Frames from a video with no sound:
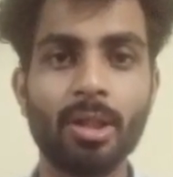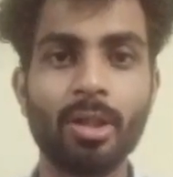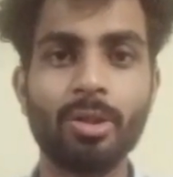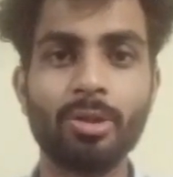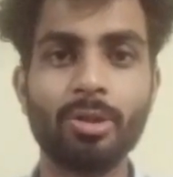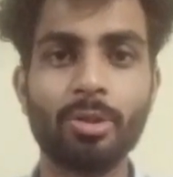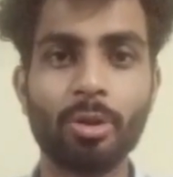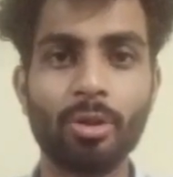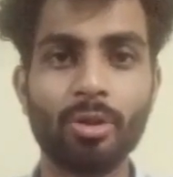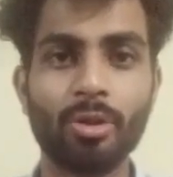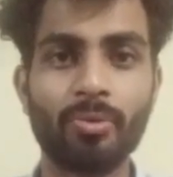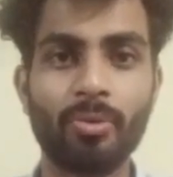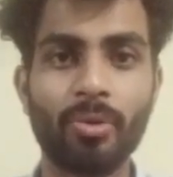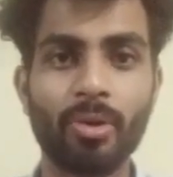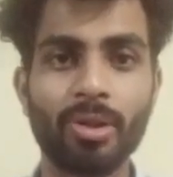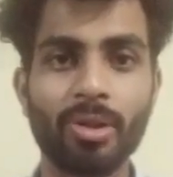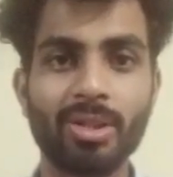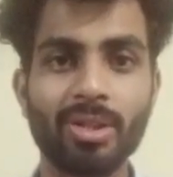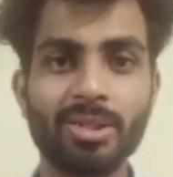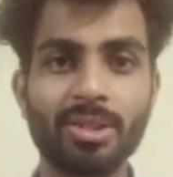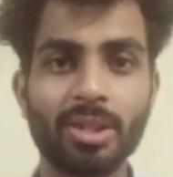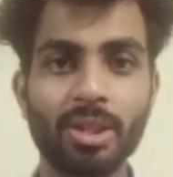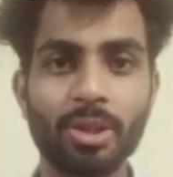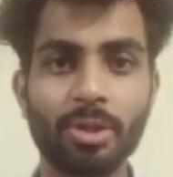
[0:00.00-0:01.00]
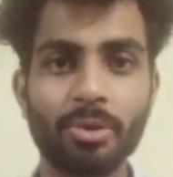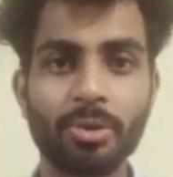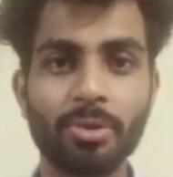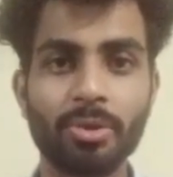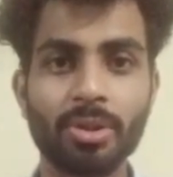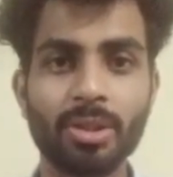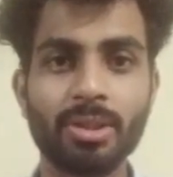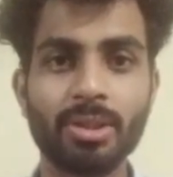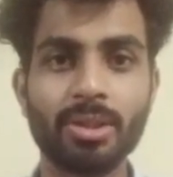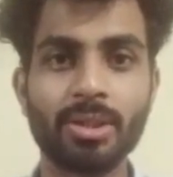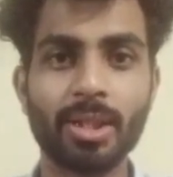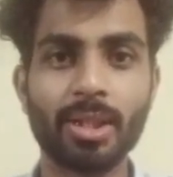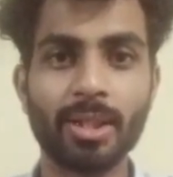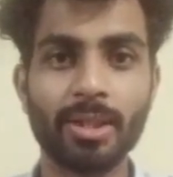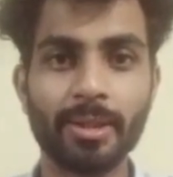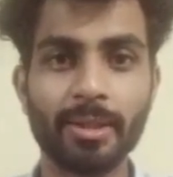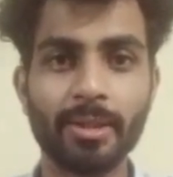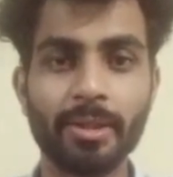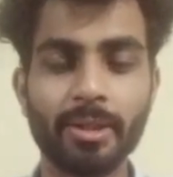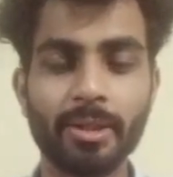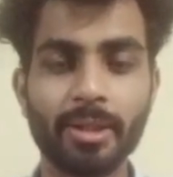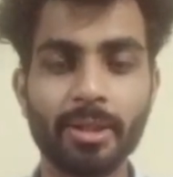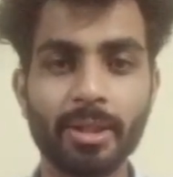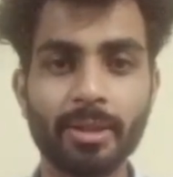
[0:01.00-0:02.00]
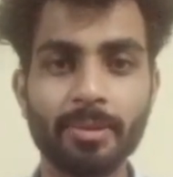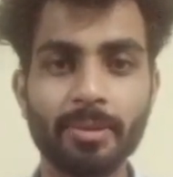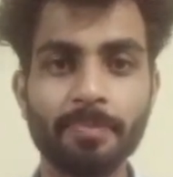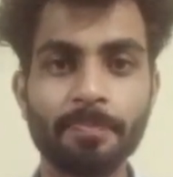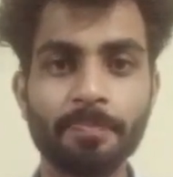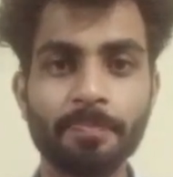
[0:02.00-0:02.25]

to look for an institute in Central India